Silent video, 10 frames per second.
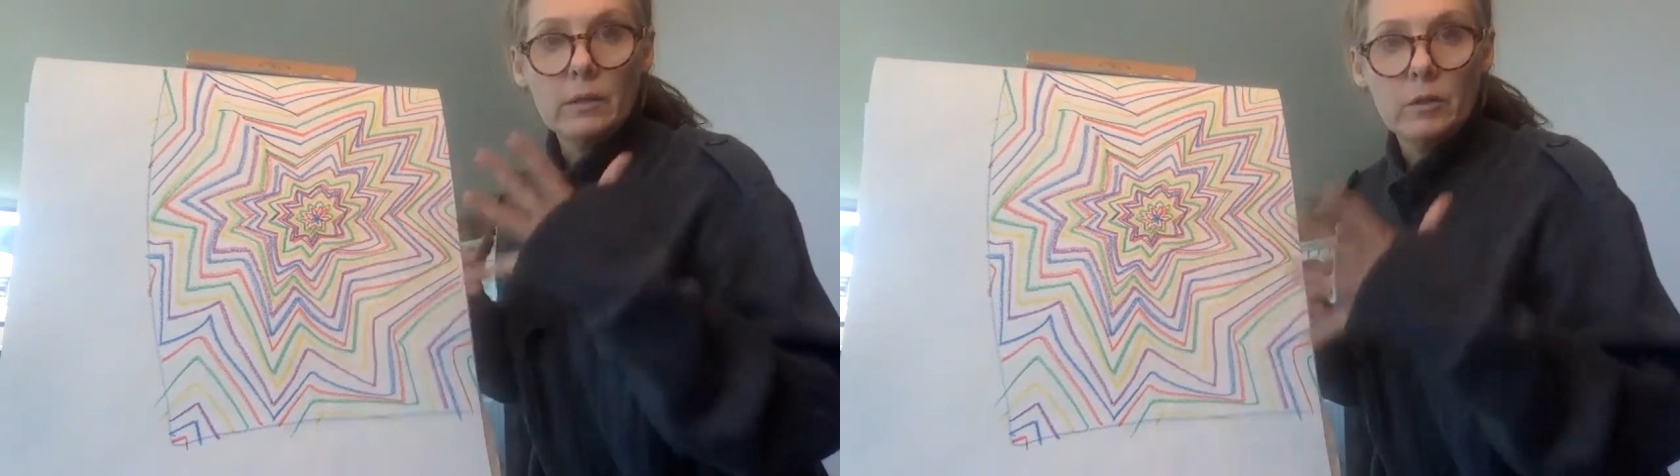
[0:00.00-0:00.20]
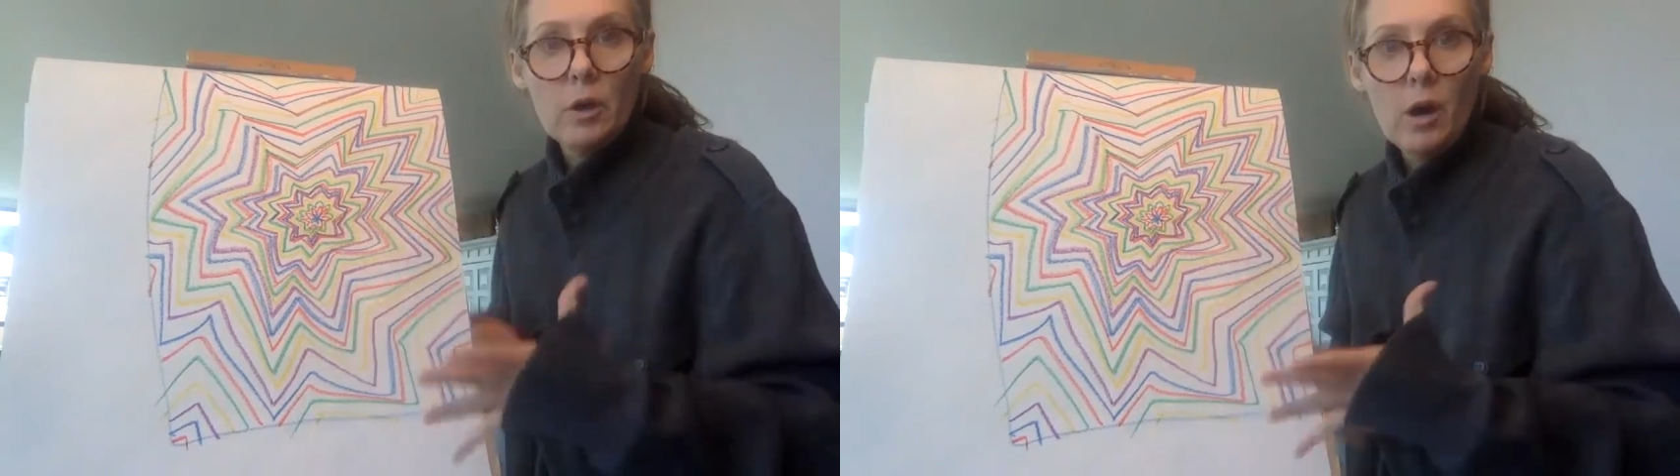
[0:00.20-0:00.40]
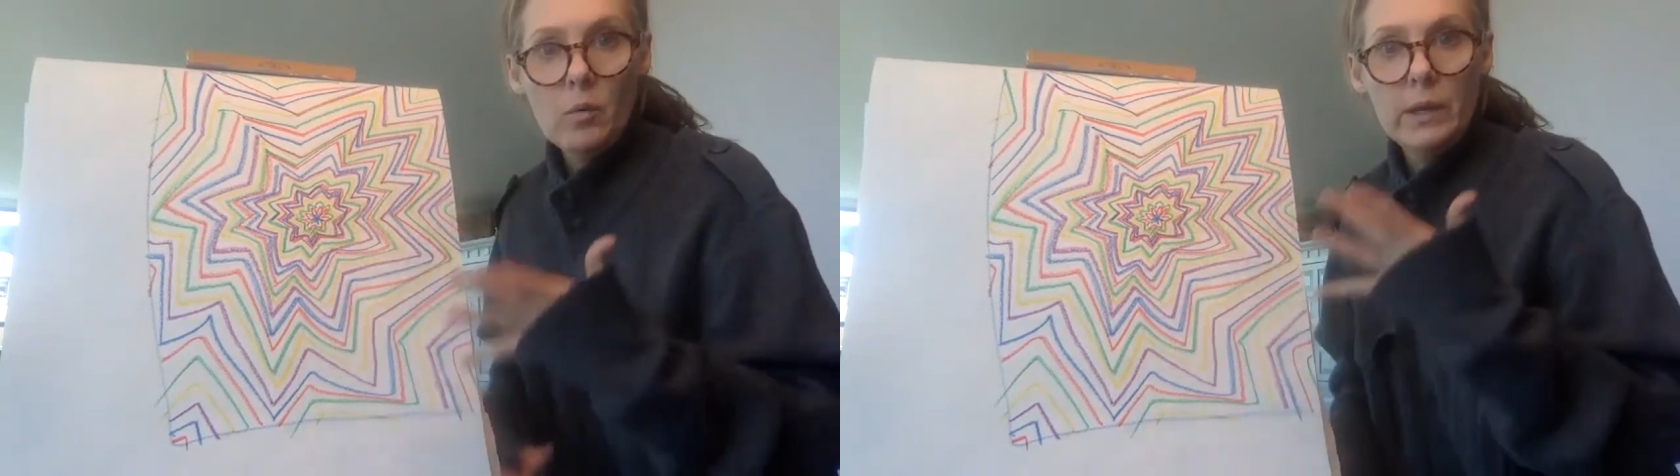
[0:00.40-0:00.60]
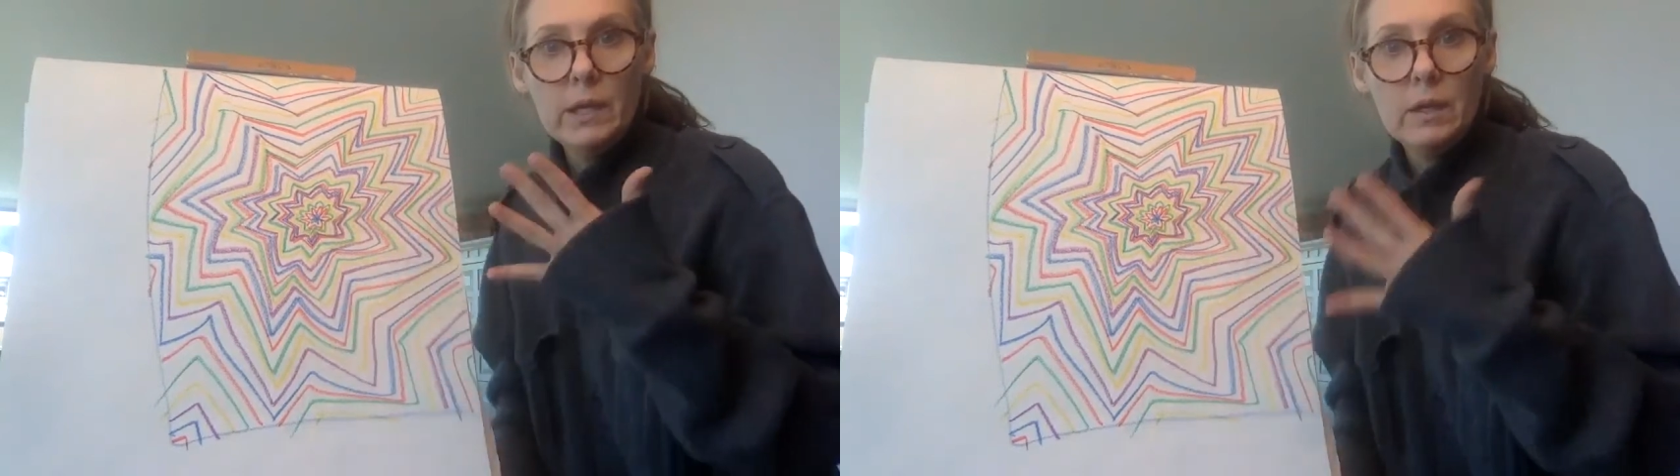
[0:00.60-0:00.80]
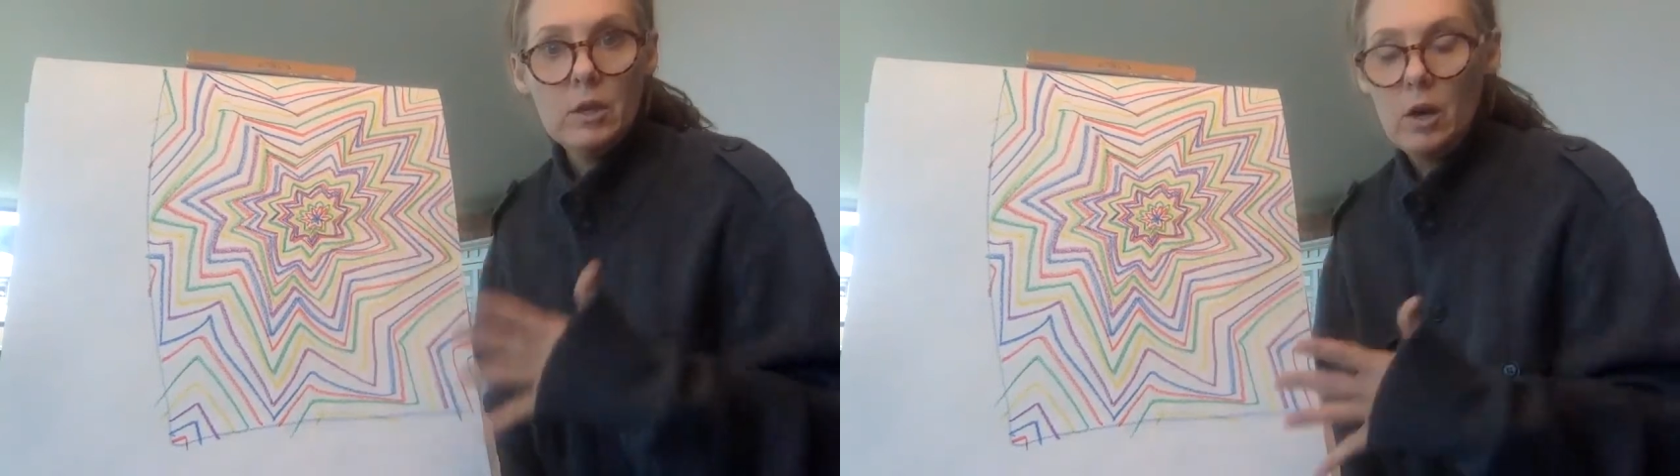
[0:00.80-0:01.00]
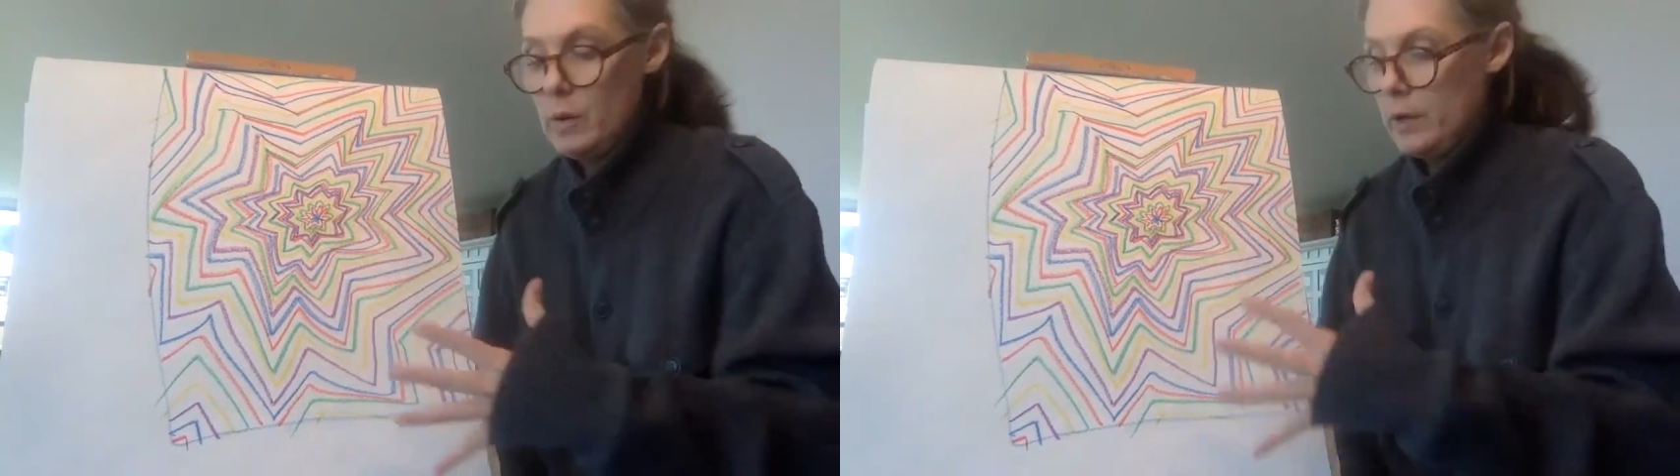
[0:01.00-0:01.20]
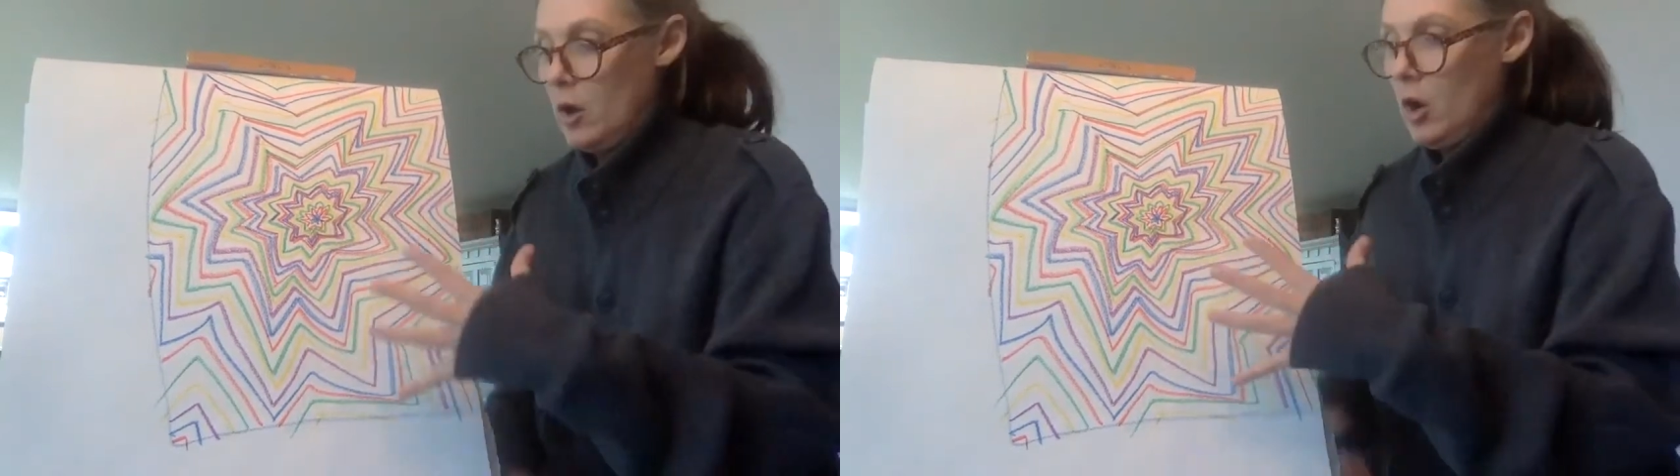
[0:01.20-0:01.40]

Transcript: and going and going